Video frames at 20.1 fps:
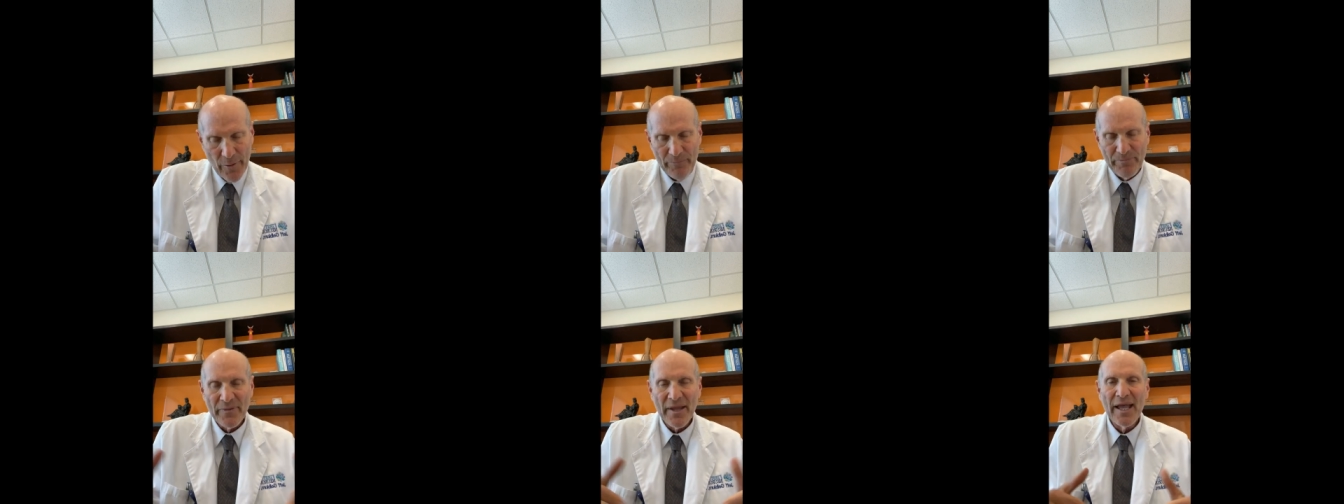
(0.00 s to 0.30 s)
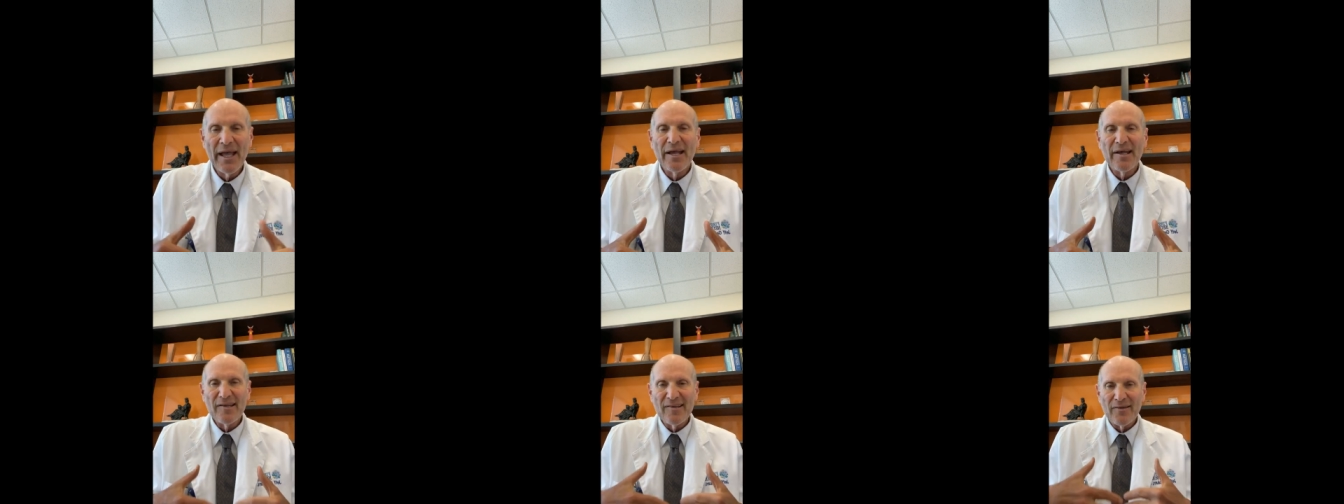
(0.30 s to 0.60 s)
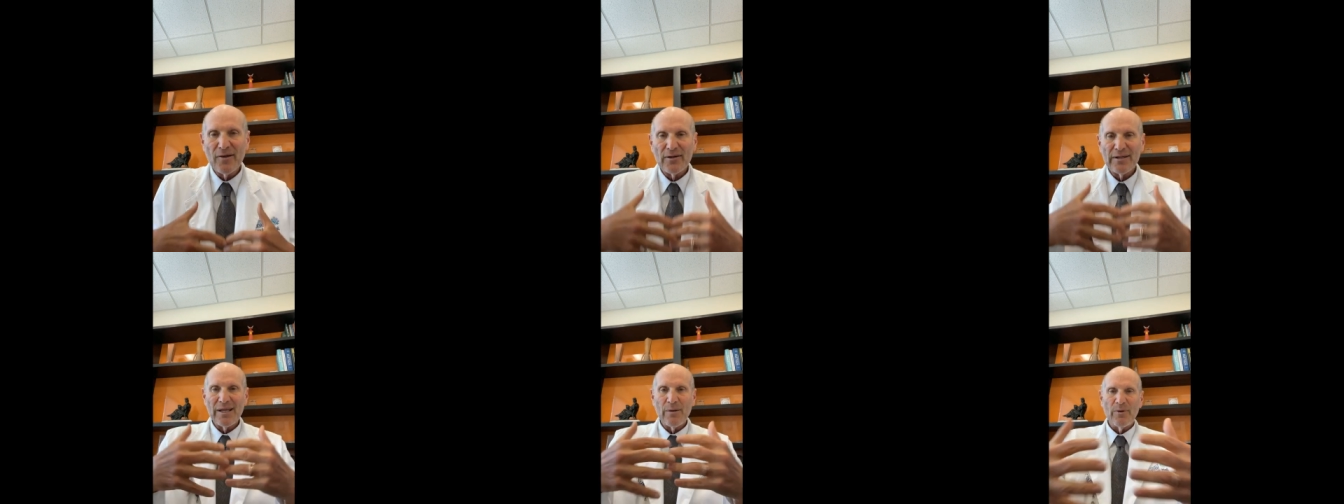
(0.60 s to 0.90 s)
So
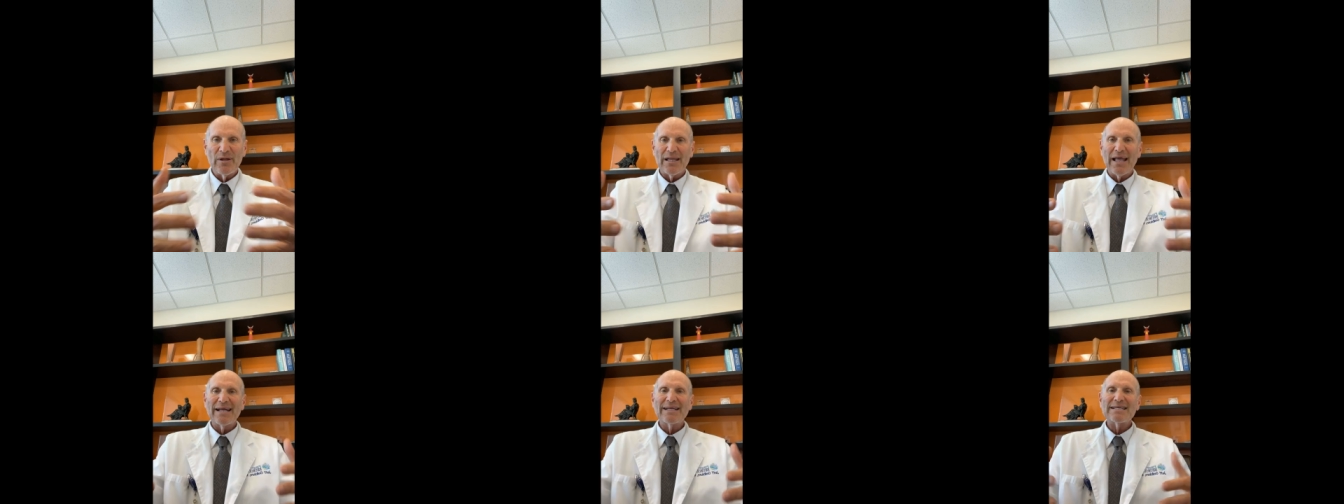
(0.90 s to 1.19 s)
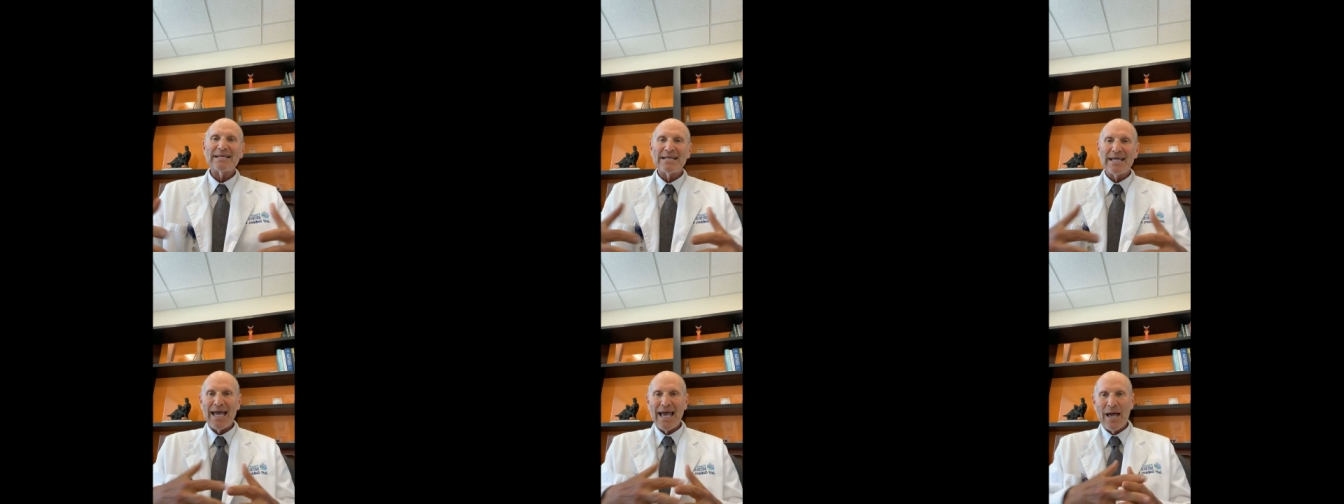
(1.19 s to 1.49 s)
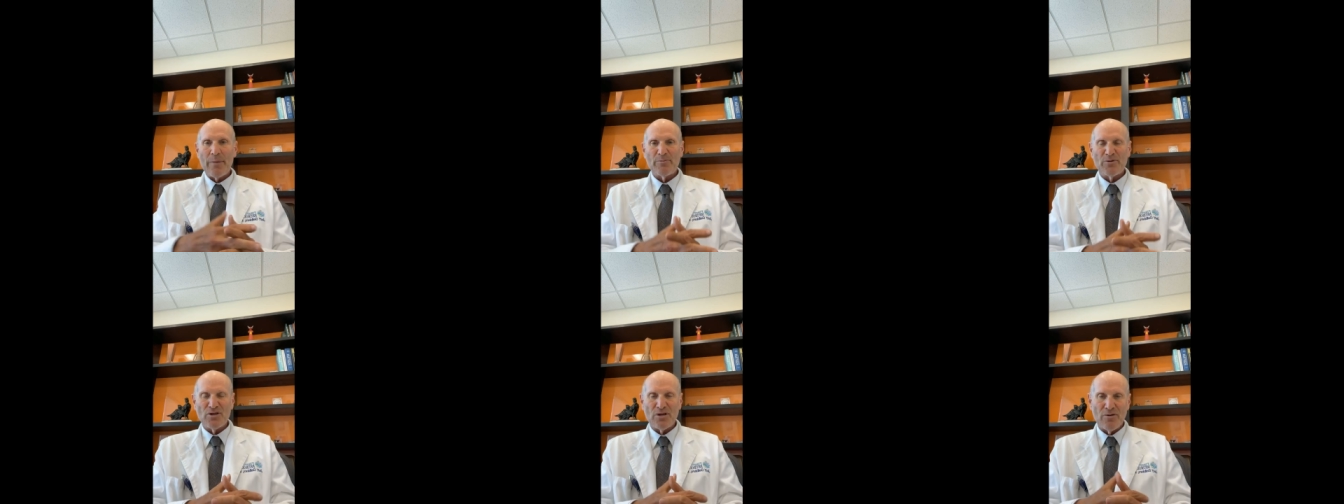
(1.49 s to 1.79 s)
certainly we like to
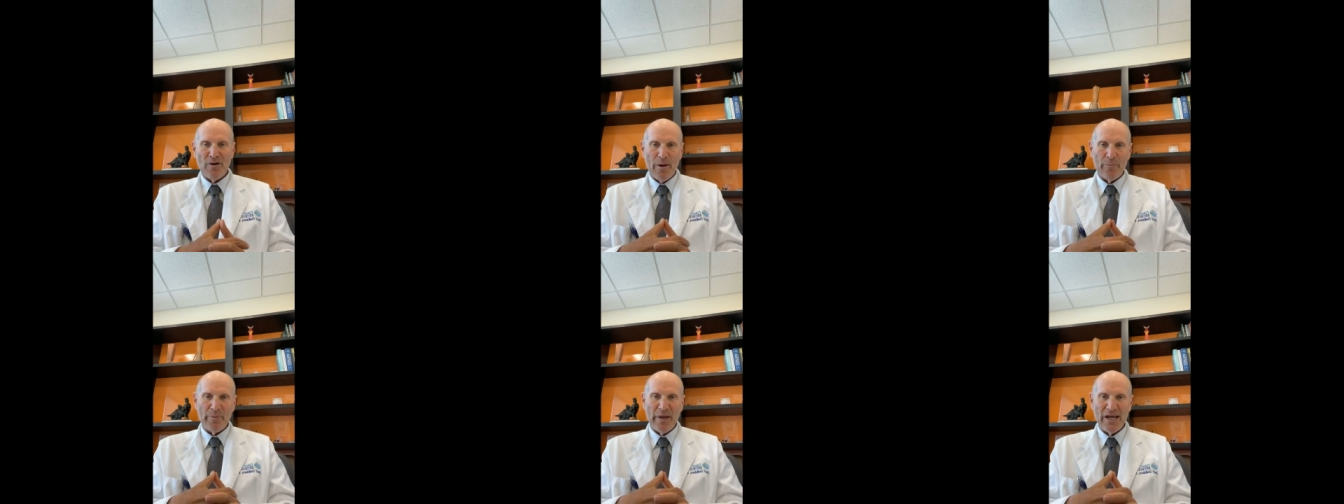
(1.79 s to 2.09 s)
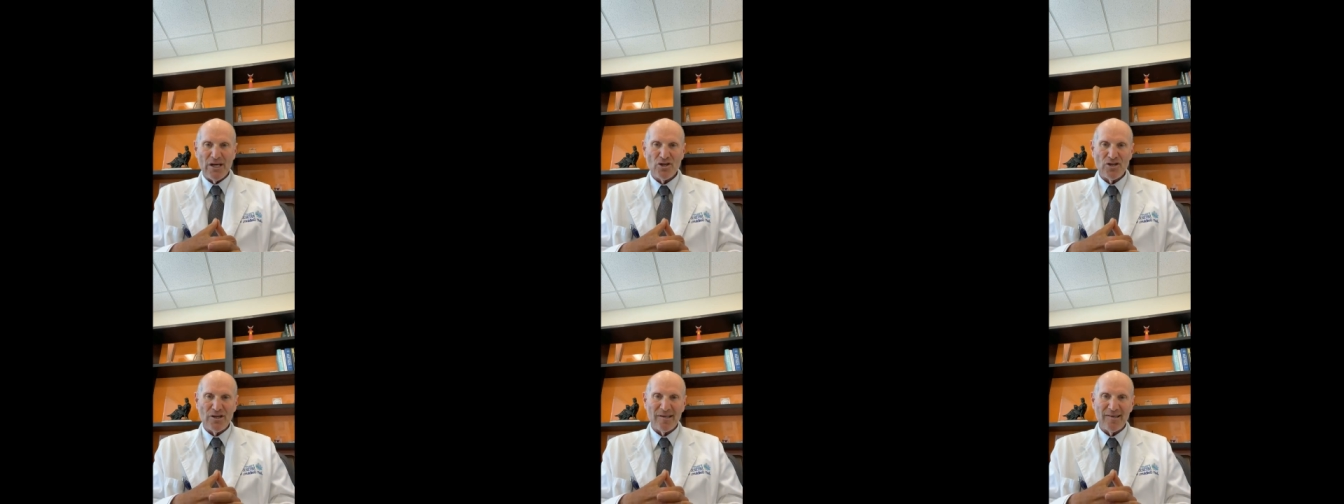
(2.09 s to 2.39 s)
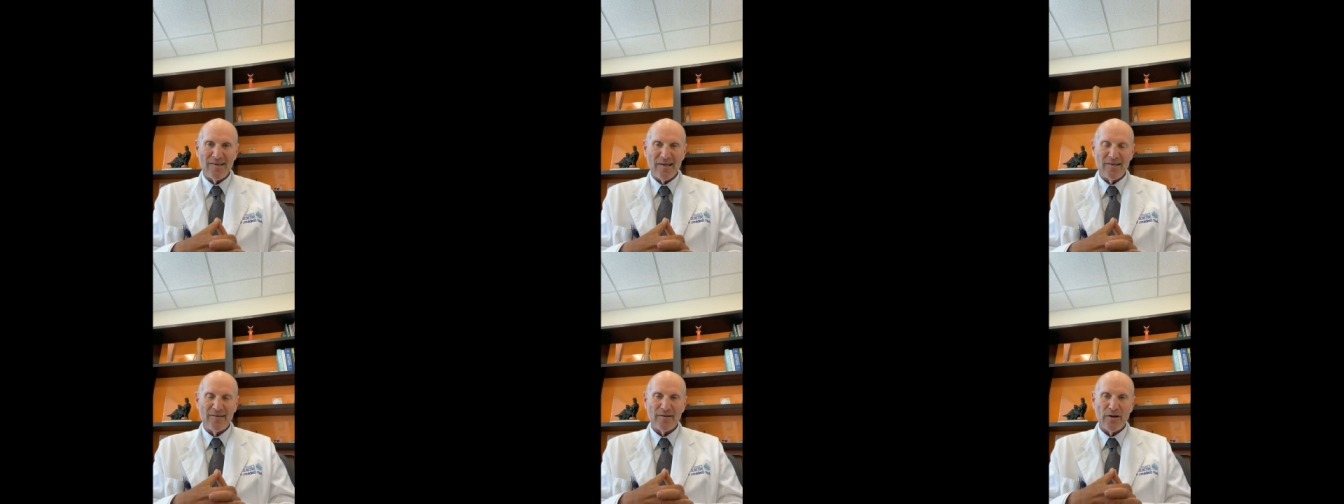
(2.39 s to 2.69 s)
capture our
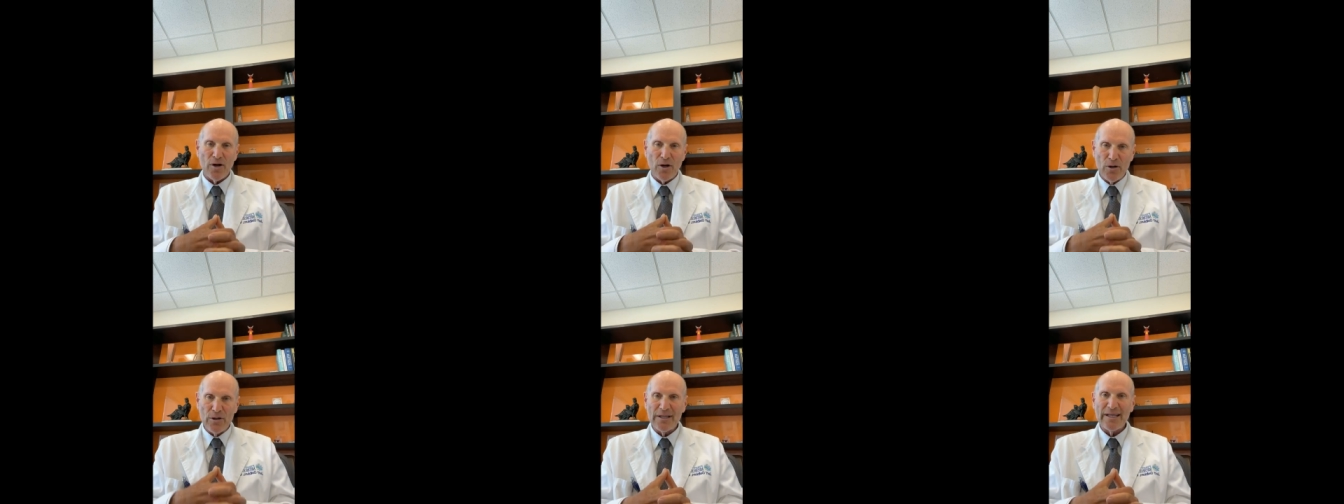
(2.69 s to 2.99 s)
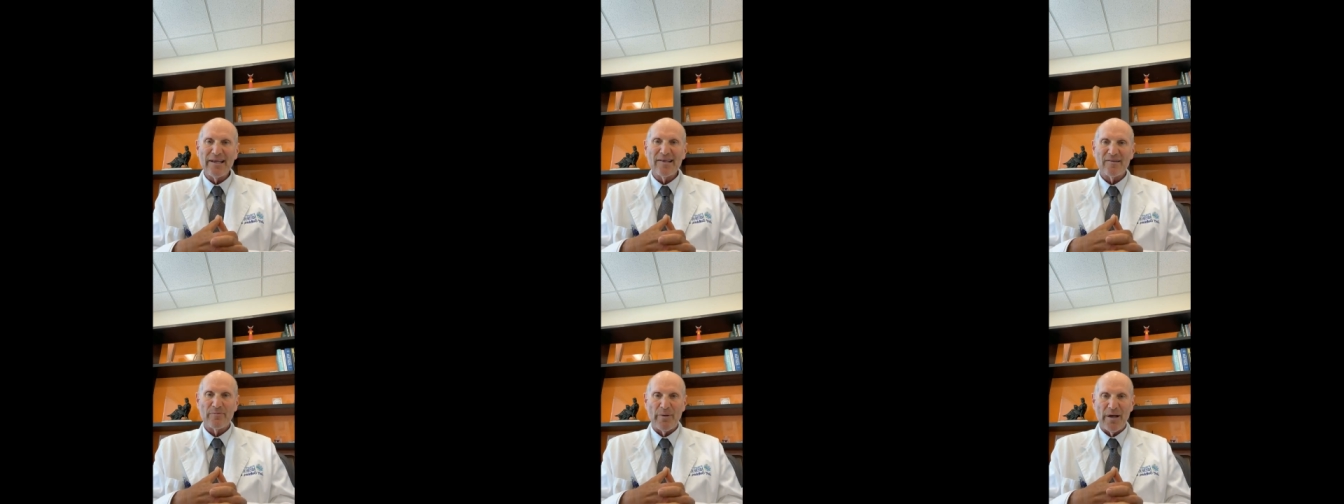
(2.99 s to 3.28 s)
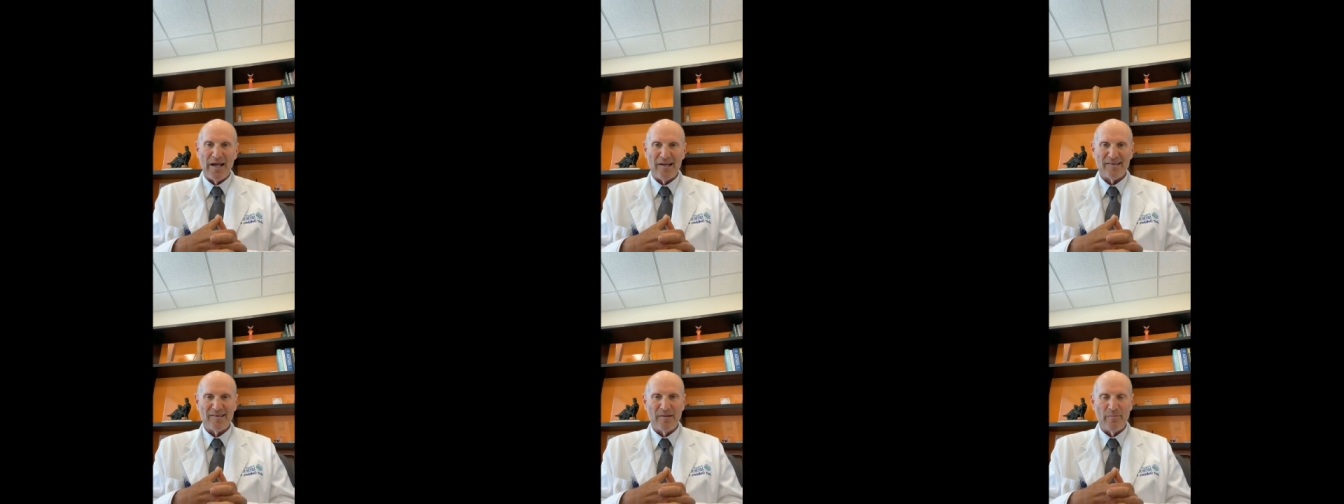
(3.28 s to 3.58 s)
patients as early
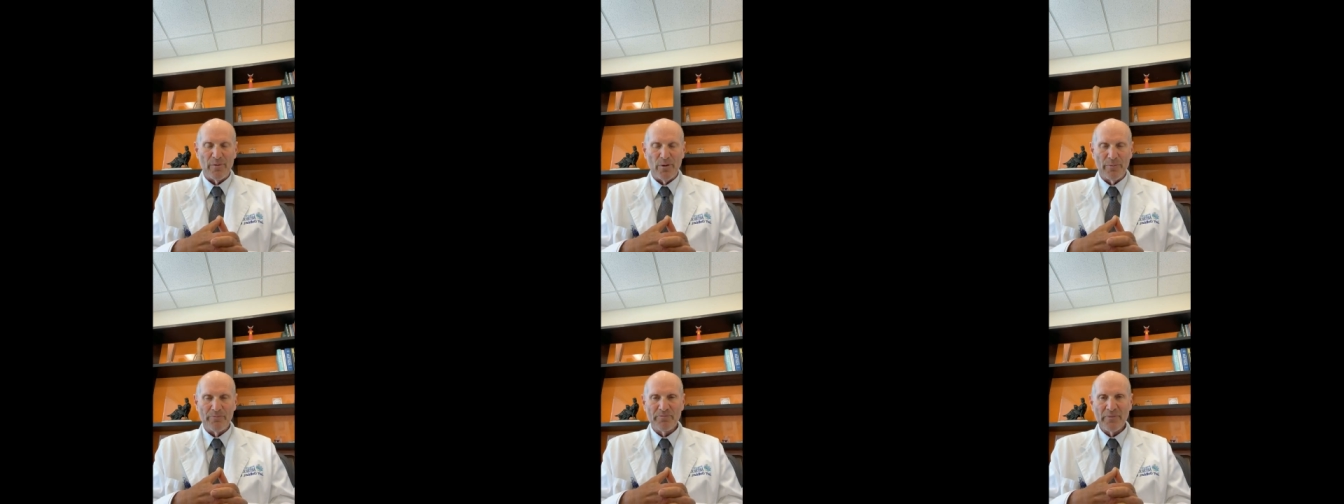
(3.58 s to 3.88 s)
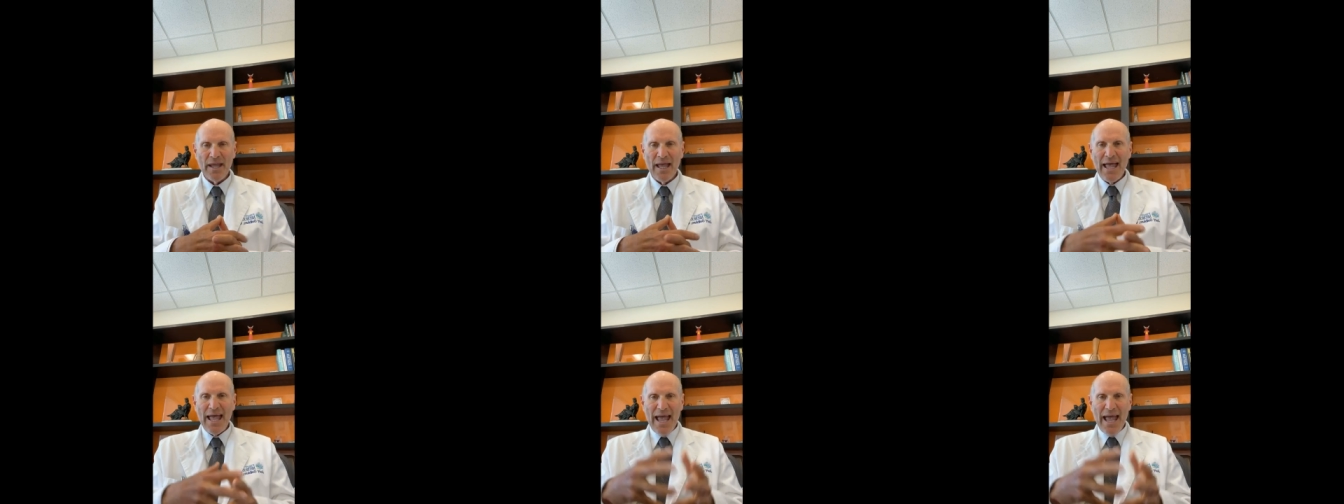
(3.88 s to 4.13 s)
as possible.